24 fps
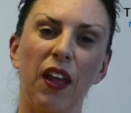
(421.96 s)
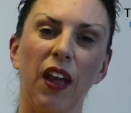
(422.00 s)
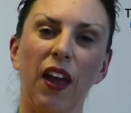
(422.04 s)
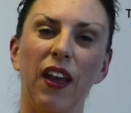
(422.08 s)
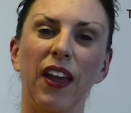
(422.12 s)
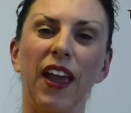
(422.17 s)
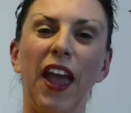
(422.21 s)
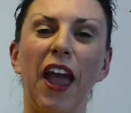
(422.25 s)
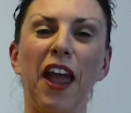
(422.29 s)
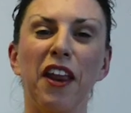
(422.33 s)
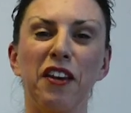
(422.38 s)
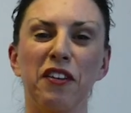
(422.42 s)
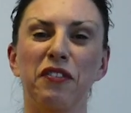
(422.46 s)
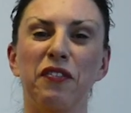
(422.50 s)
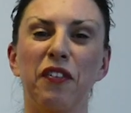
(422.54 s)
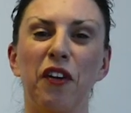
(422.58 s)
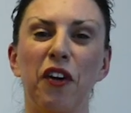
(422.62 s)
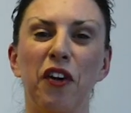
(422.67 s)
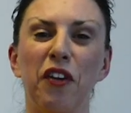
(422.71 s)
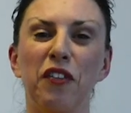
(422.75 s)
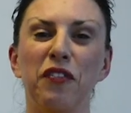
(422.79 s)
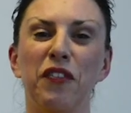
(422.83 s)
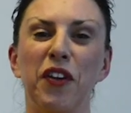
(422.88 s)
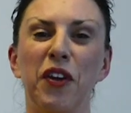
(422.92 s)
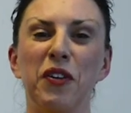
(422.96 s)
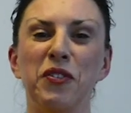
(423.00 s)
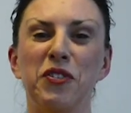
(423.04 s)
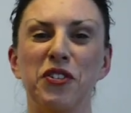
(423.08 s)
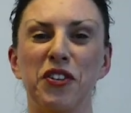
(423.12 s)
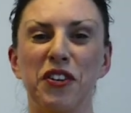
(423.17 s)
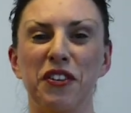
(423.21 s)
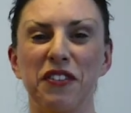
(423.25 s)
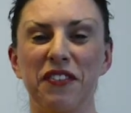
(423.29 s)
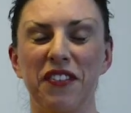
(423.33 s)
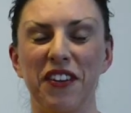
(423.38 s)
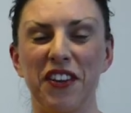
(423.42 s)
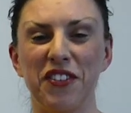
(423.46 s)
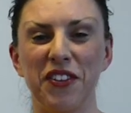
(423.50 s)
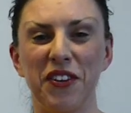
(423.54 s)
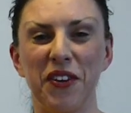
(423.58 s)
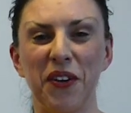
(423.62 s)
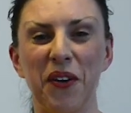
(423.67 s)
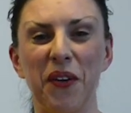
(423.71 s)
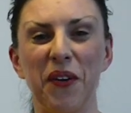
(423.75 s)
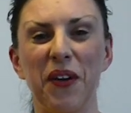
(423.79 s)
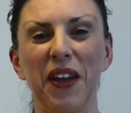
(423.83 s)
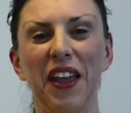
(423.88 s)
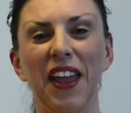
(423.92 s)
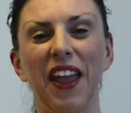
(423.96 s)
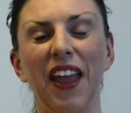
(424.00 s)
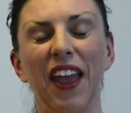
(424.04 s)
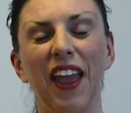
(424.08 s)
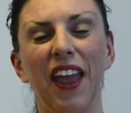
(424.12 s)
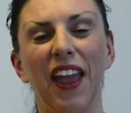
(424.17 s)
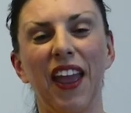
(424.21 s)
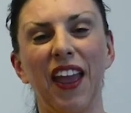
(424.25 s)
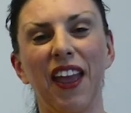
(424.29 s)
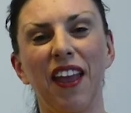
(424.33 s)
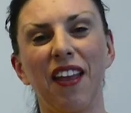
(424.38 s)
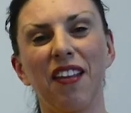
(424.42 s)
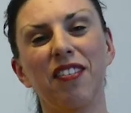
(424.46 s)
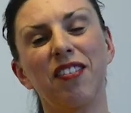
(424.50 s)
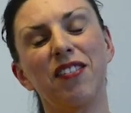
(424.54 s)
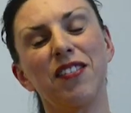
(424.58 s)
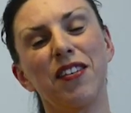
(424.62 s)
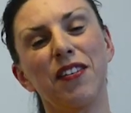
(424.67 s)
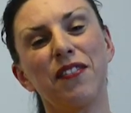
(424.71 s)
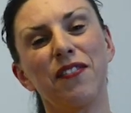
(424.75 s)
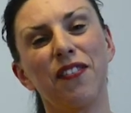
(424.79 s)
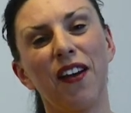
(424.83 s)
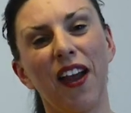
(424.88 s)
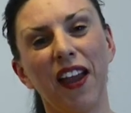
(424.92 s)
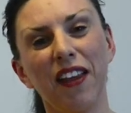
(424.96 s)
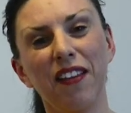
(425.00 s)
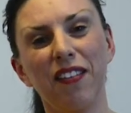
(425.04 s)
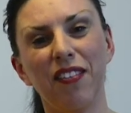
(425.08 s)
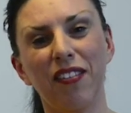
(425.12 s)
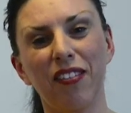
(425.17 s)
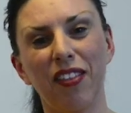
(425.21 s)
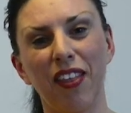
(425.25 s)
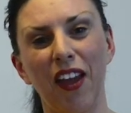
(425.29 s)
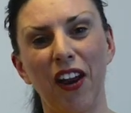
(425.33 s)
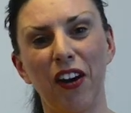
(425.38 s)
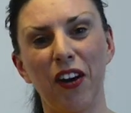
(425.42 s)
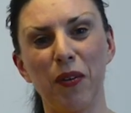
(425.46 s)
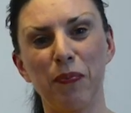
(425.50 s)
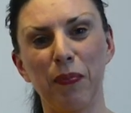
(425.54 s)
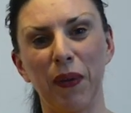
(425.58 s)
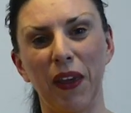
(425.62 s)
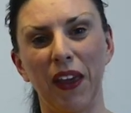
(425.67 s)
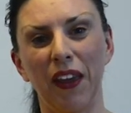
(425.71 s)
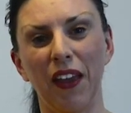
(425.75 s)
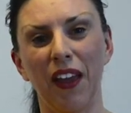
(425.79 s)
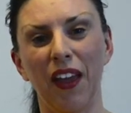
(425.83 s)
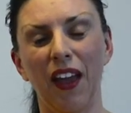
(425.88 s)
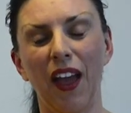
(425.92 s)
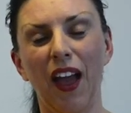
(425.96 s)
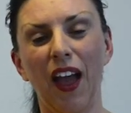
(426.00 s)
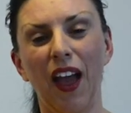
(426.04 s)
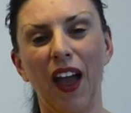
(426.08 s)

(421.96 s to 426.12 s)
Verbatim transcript: again for a future video, is device therapy.